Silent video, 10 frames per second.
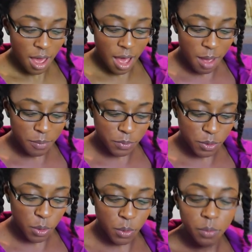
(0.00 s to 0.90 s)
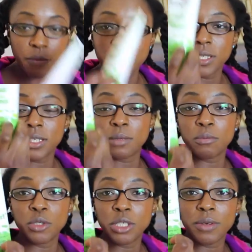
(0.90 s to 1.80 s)
Um, so first is the
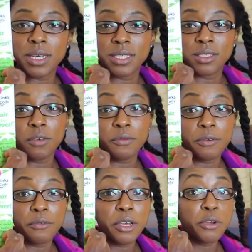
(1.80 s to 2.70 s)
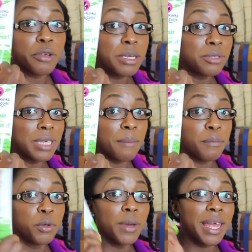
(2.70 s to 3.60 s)
Moisturizing Sulfate-Free Cream
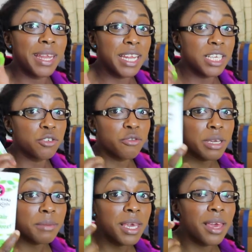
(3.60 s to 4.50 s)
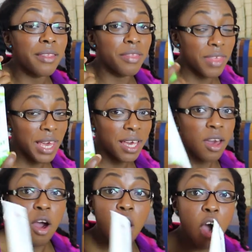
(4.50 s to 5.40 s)
Shampoo and it is creamy and thick.
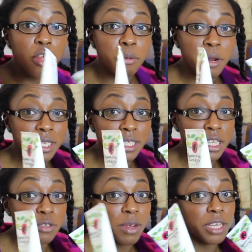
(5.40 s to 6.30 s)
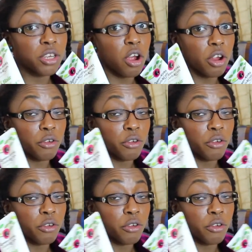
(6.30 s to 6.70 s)
All the products in this range are